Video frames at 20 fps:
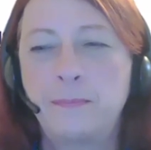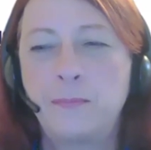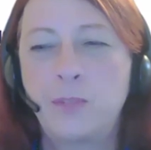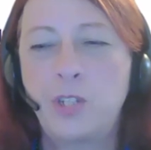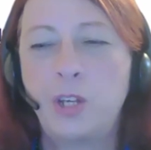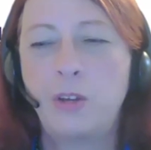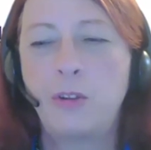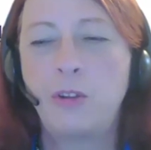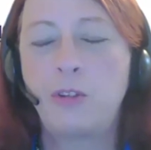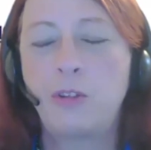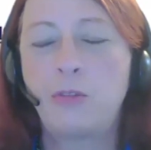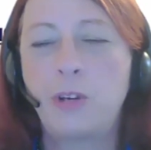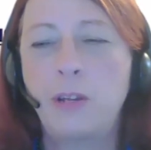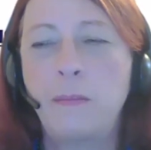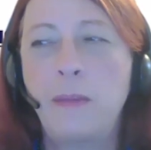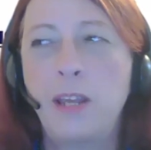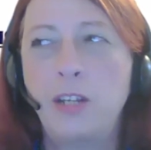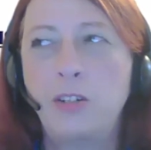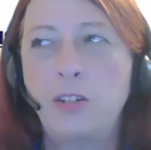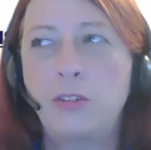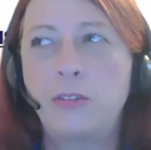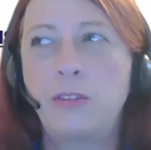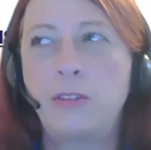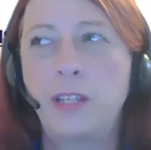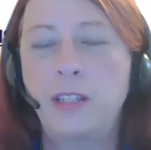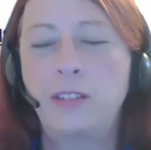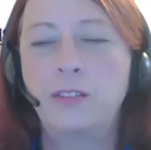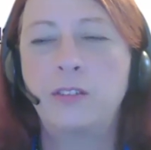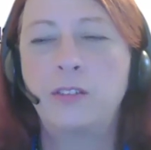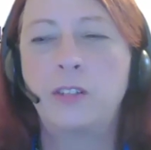So the three major
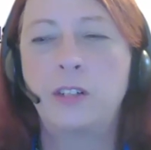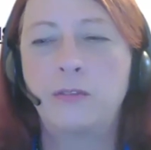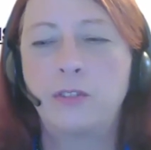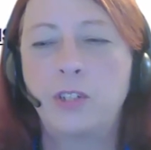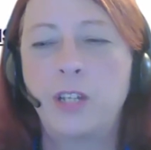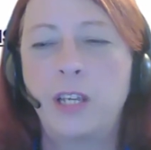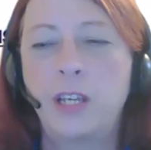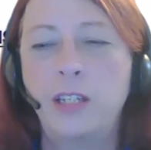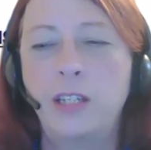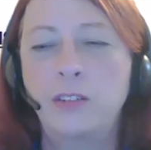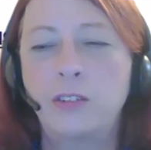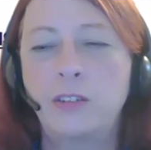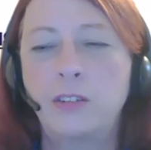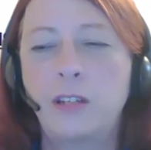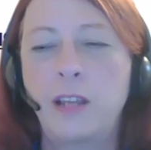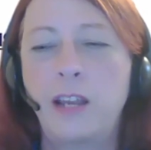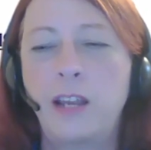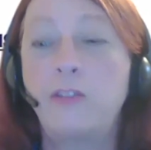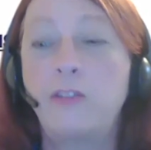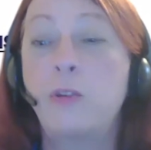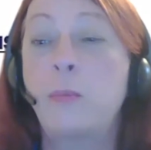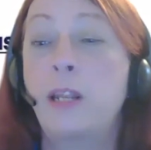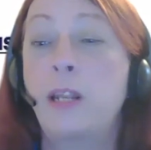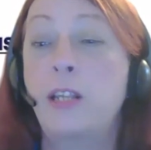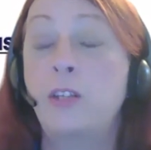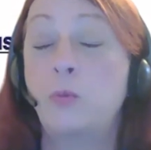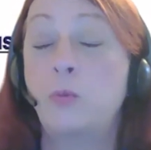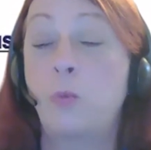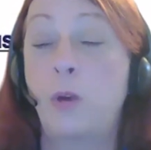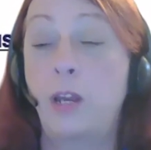things that have changed
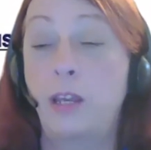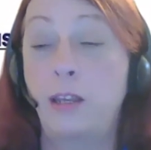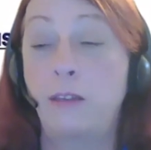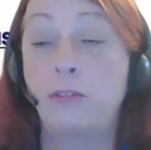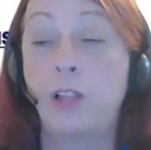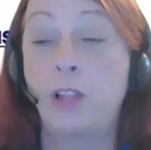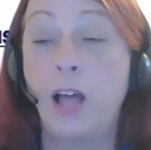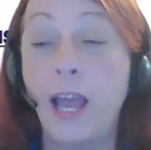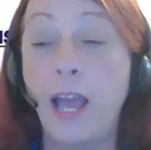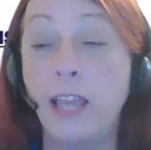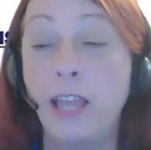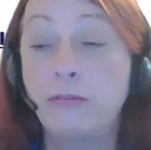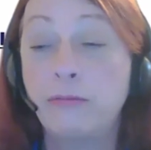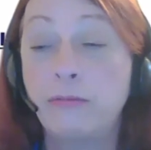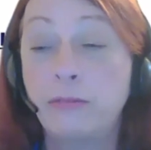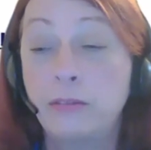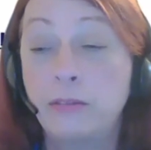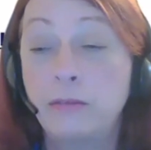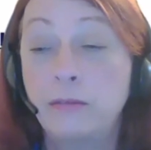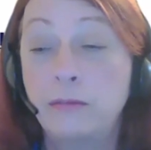everybody's way of life.